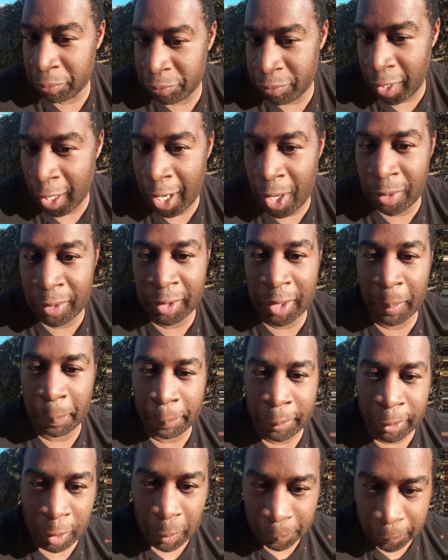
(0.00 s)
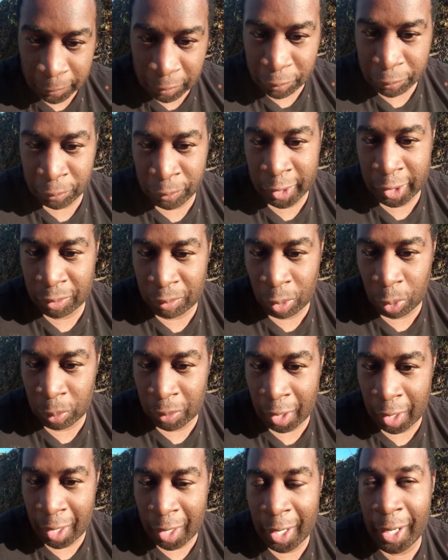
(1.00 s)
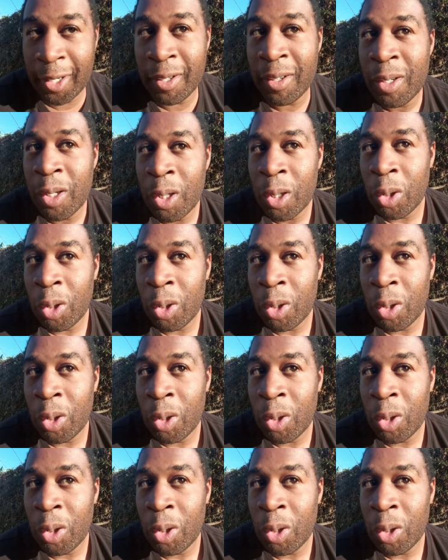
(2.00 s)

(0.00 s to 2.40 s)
fouled and get put up on the free throw line,